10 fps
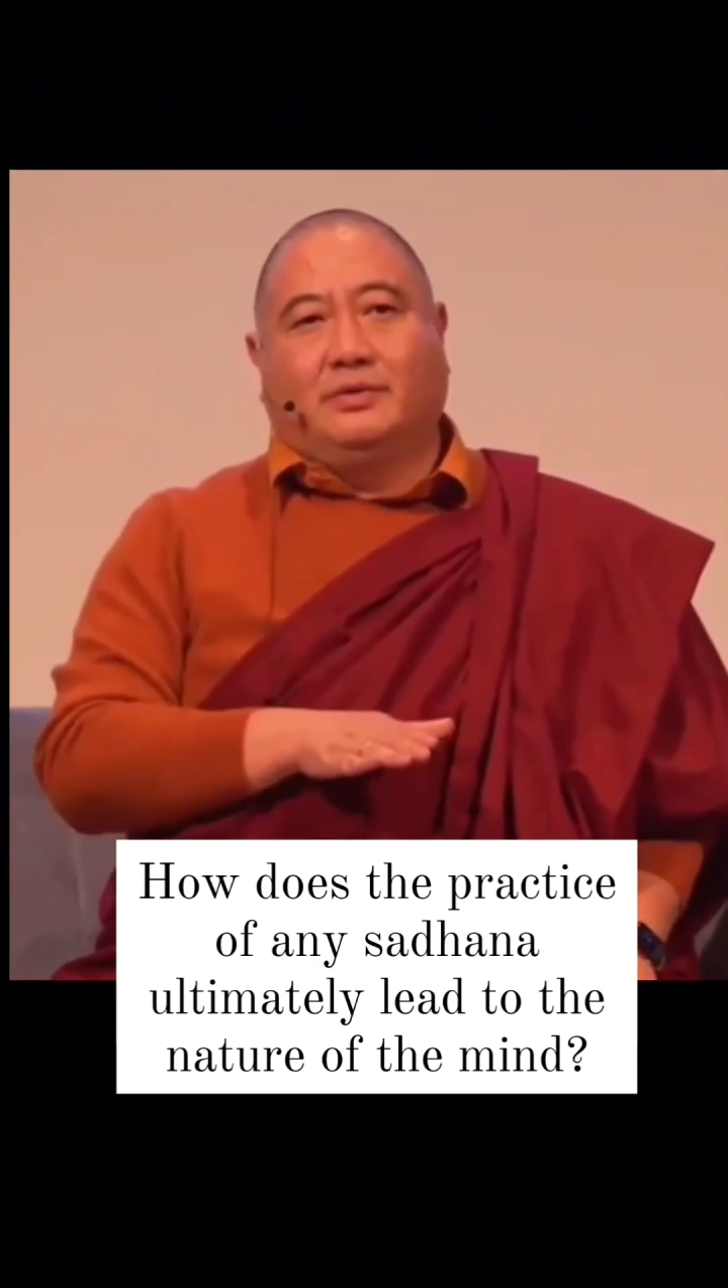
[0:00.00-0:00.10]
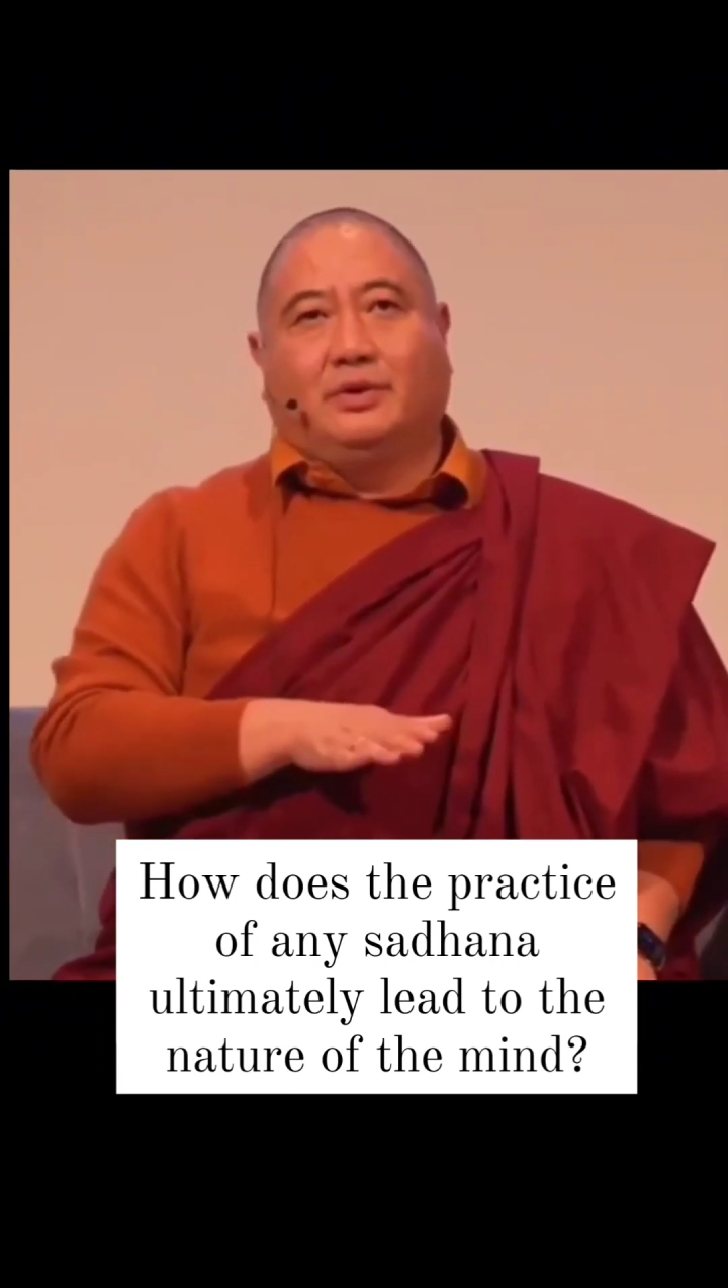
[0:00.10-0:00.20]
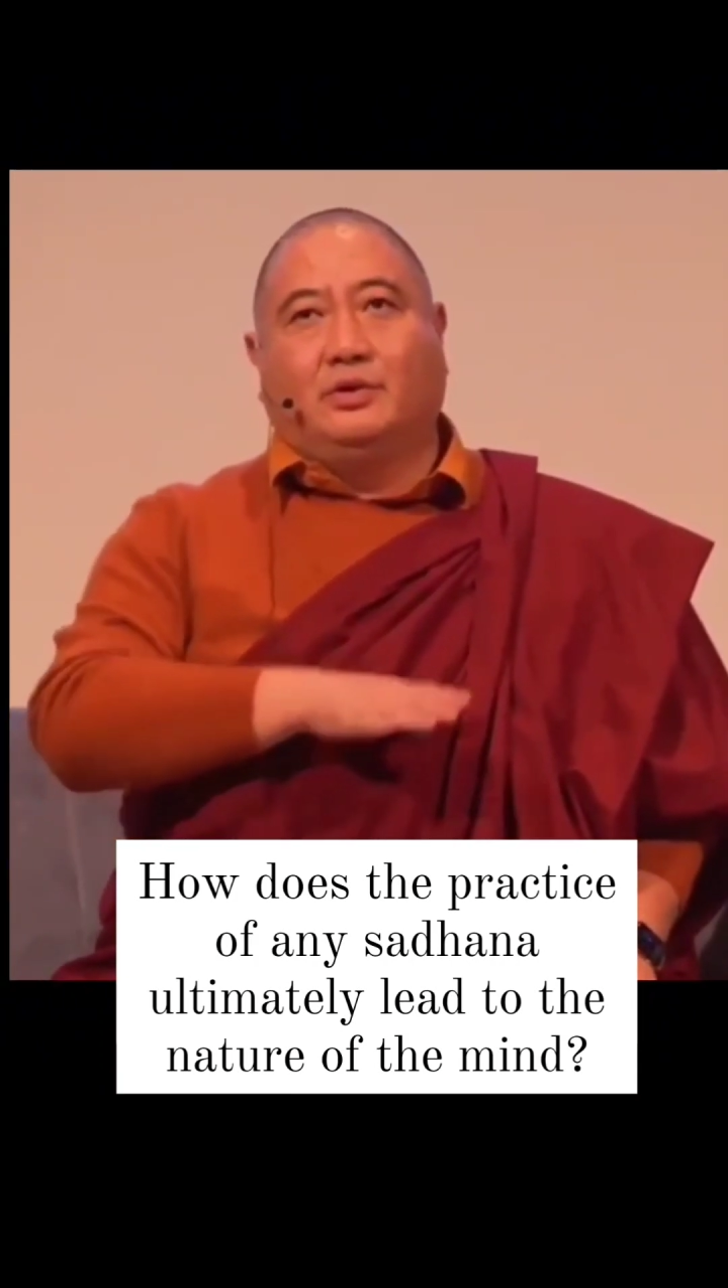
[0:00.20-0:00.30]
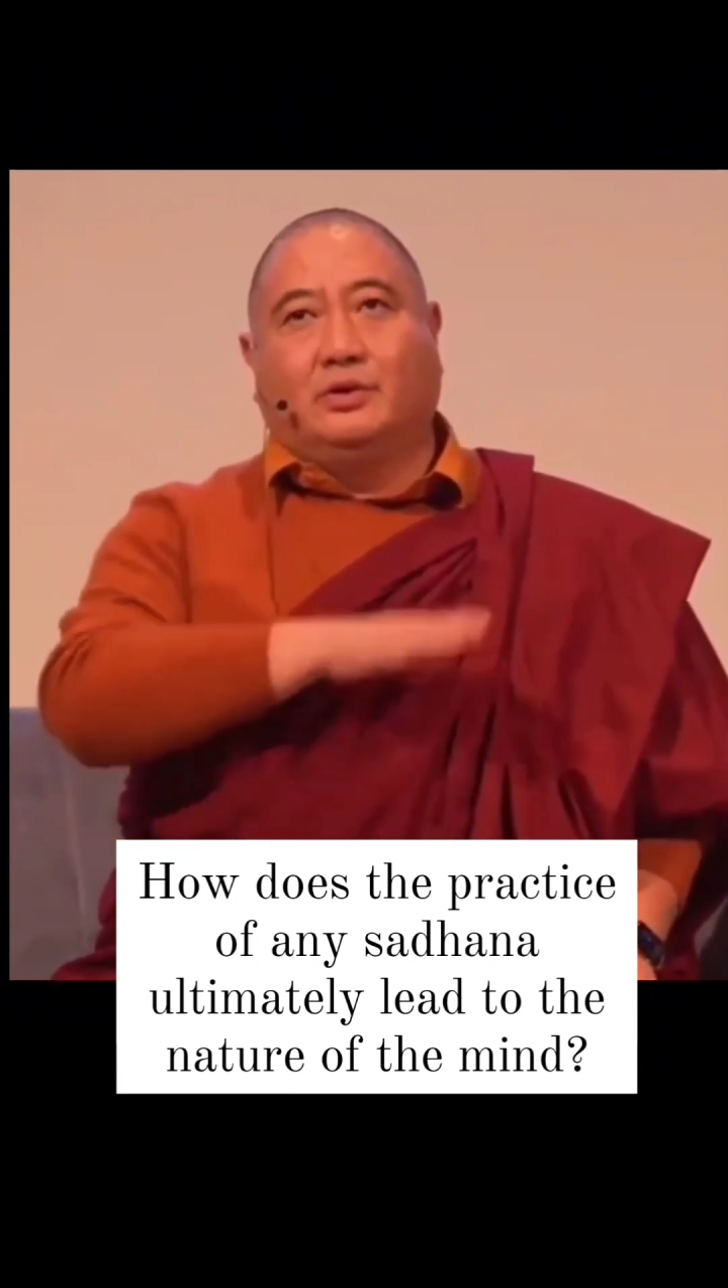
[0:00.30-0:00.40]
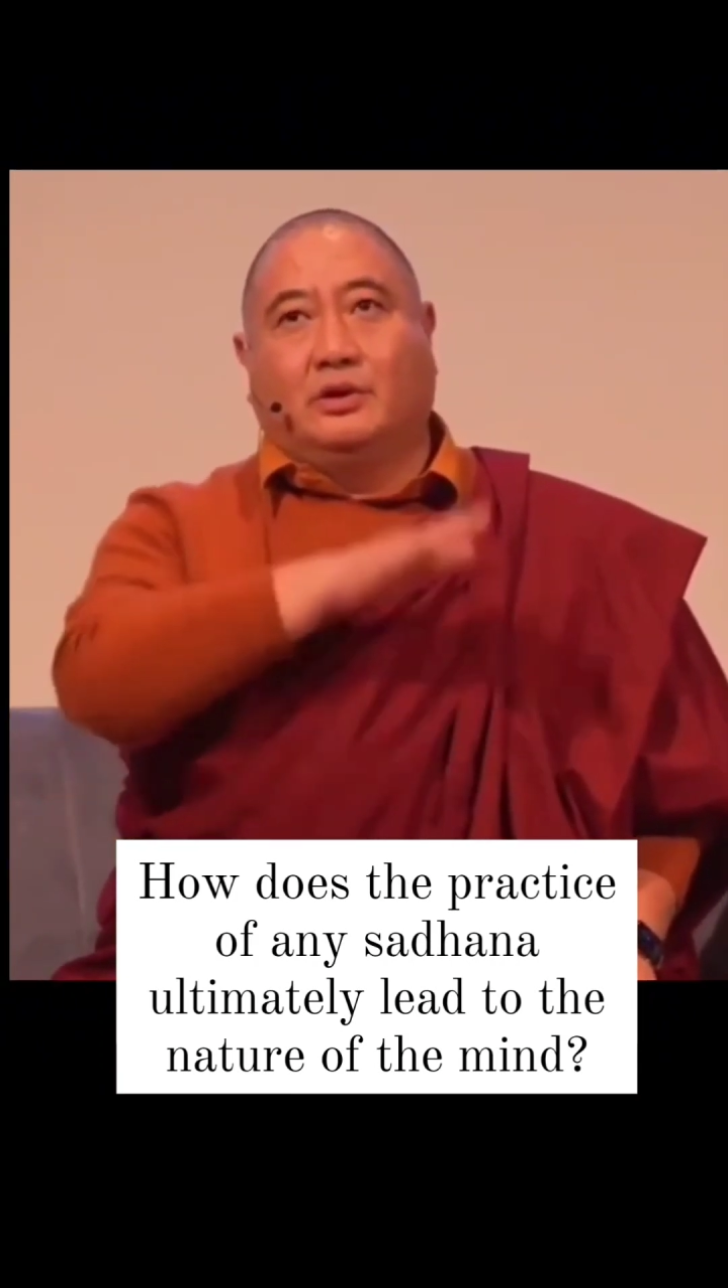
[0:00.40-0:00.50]

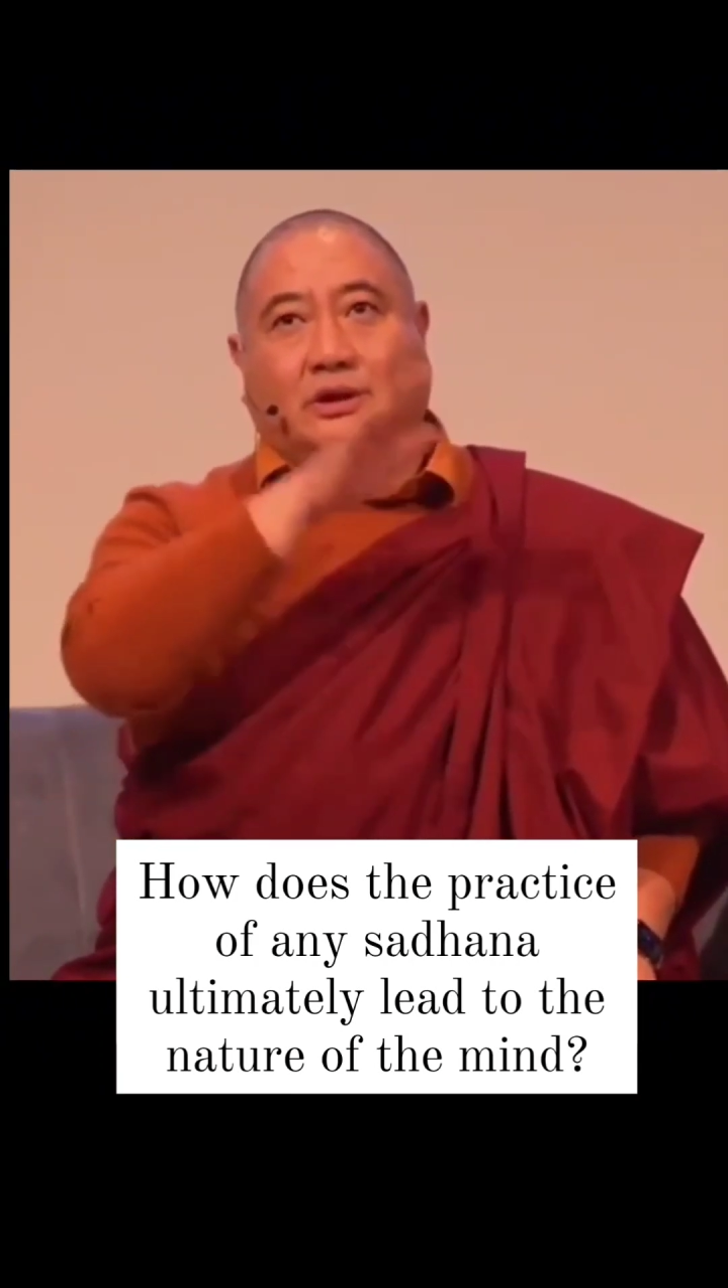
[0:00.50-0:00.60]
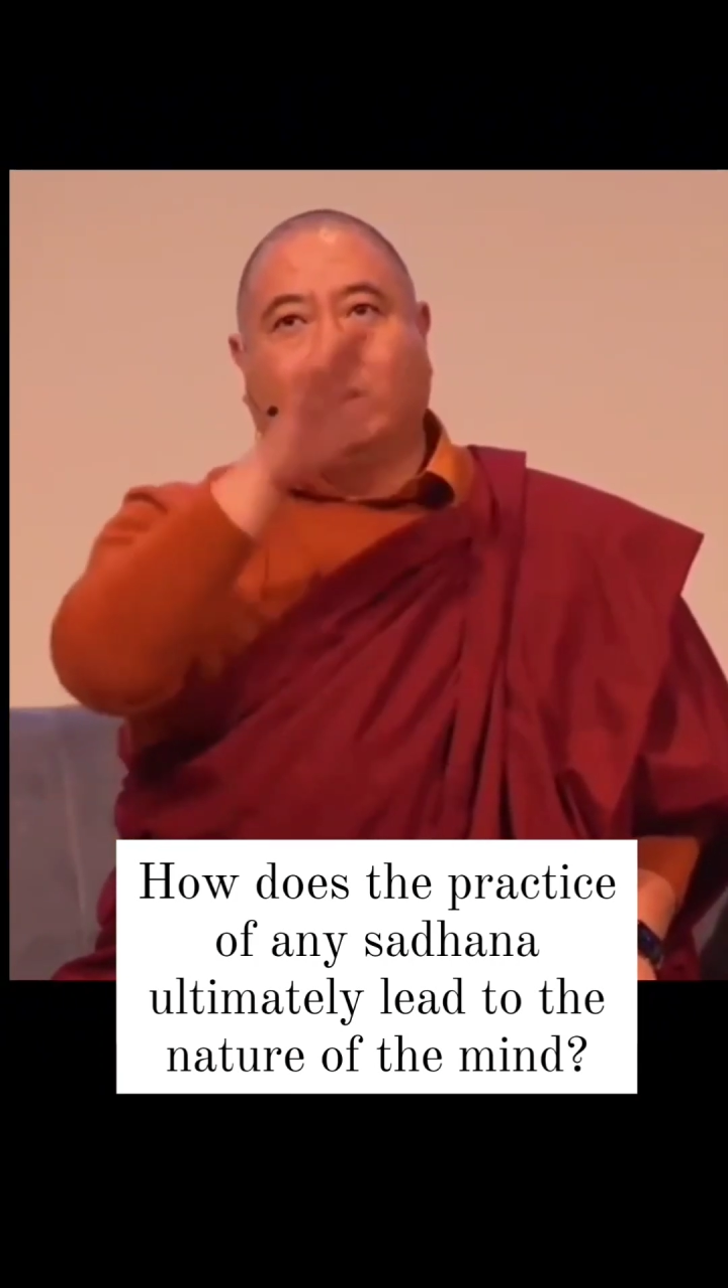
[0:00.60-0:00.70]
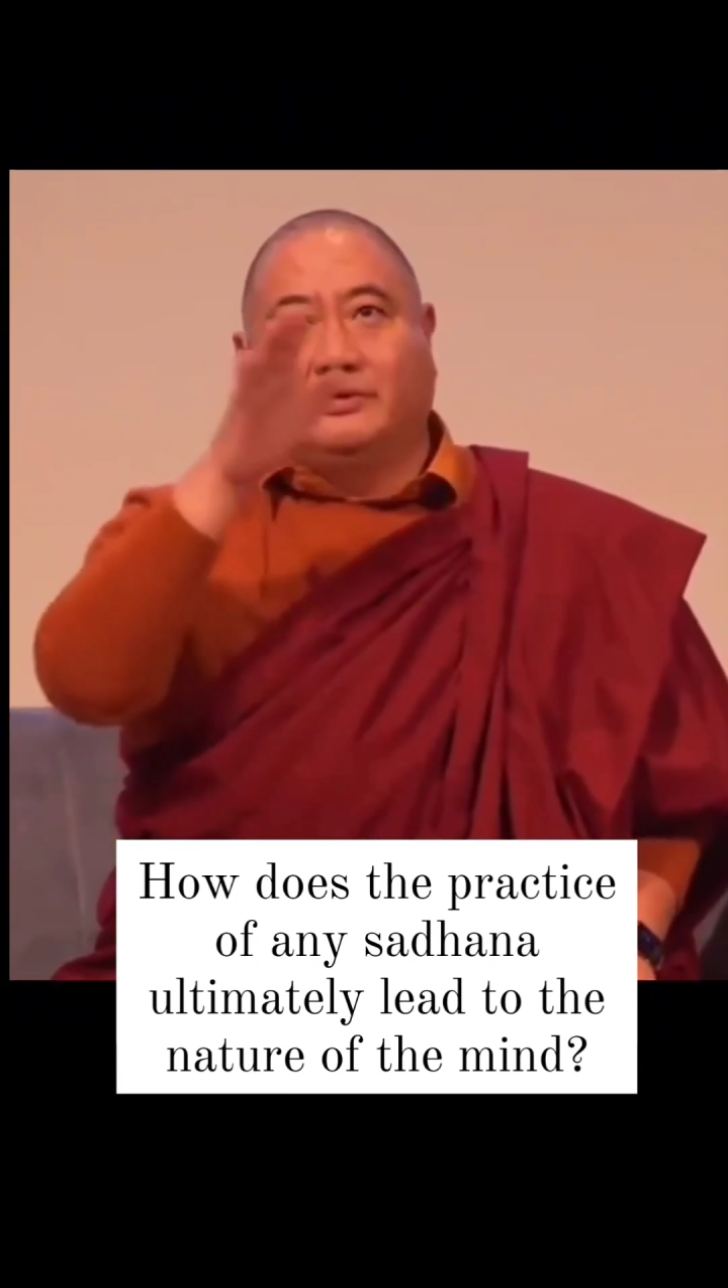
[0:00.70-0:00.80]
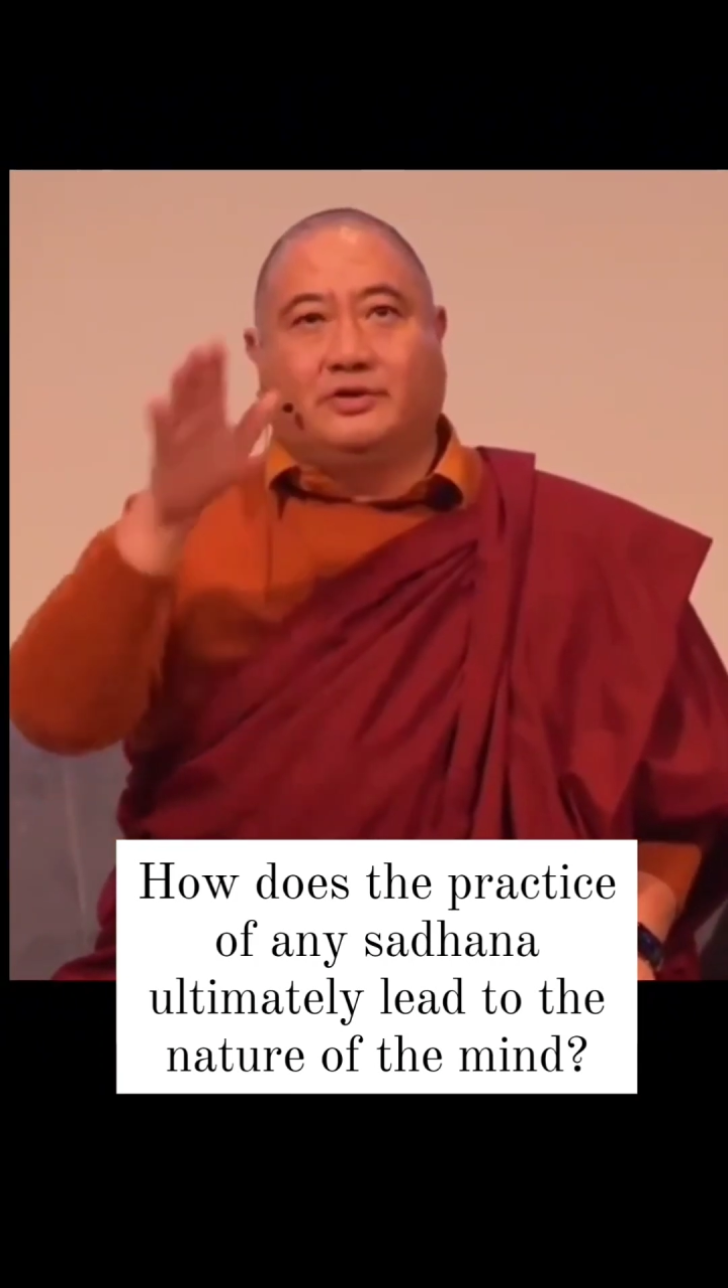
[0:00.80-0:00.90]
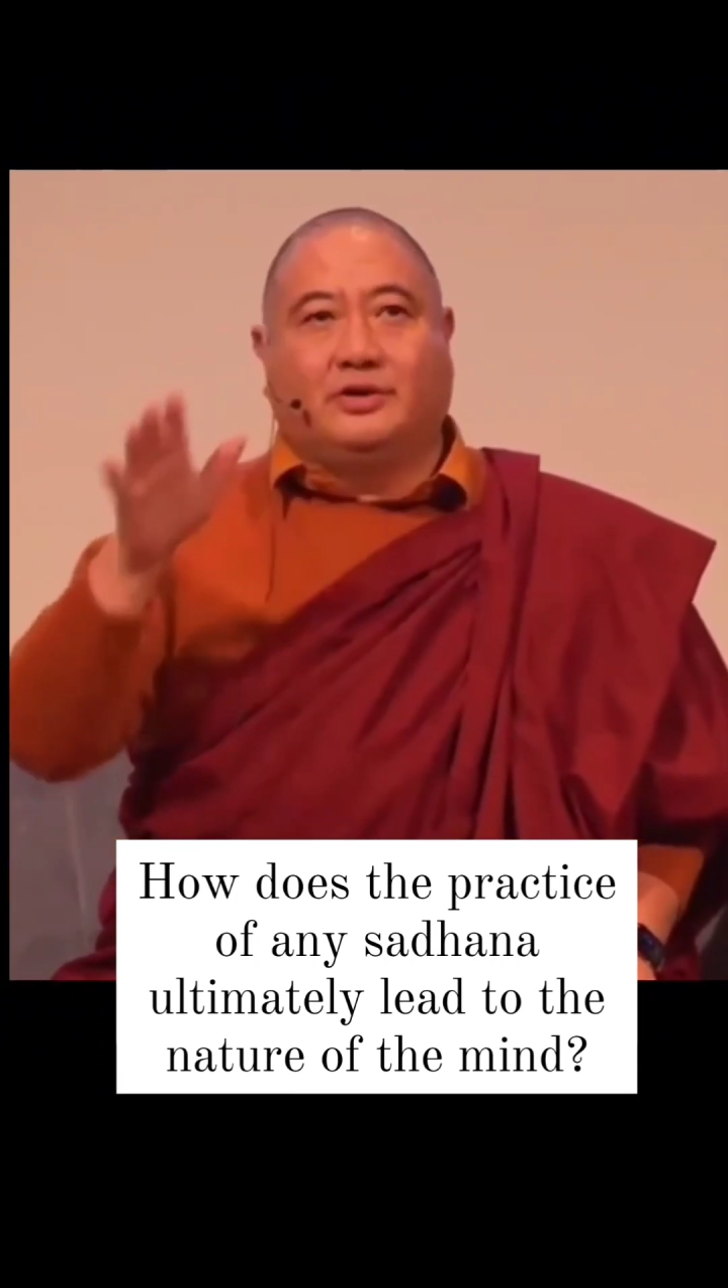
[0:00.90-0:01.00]
we do all these